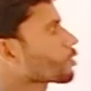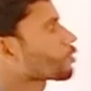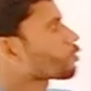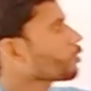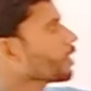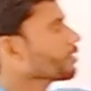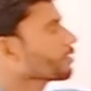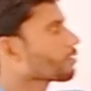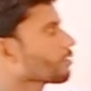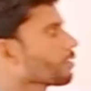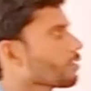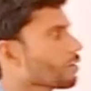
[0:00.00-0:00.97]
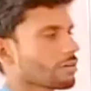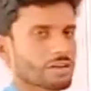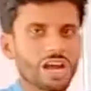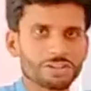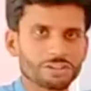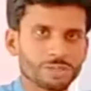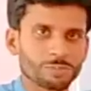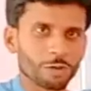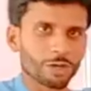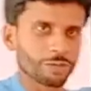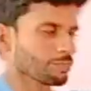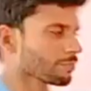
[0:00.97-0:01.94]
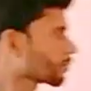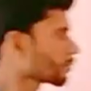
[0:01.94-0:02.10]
students write the poem,